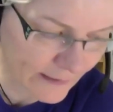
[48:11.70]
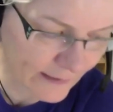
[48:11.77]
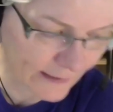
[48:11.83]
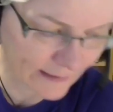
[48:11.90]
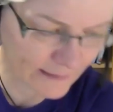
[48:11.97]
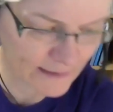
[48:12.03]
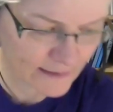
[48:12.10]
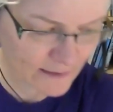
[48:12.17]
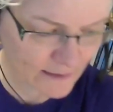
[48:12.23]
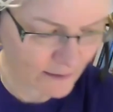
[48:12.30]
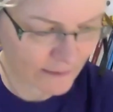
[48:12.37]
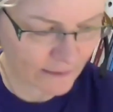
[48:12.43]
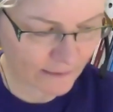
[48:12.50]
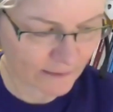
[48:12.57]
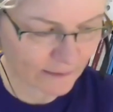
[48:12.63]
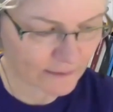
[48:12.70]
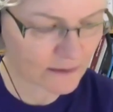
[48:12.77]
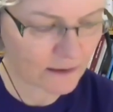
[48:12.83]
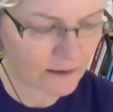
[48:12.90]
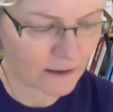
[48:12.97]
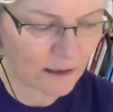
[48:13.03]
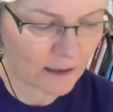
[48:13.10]
he had decided
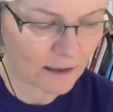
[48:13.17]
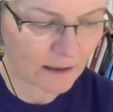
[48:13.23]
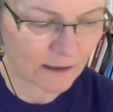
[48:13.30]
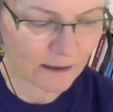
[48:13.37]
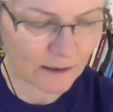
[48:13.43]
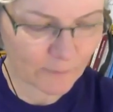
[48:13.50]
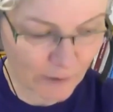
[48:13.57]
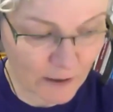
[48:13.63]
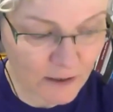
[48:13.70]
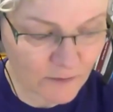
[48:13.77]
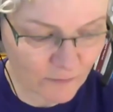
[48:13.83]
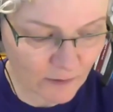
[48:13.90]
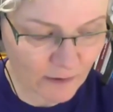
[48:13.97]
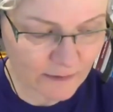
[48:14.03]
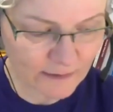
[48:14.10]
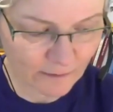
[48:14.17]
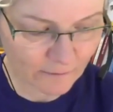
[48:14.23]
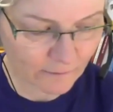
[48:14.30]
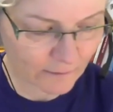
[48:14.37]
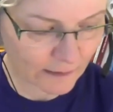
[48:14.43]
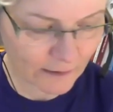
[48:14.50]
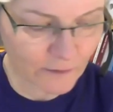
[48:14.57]
that because of
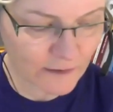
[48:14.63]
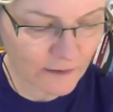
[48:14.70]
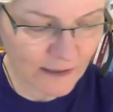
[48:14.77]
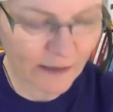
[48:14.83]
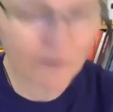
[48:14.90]
lockdown, he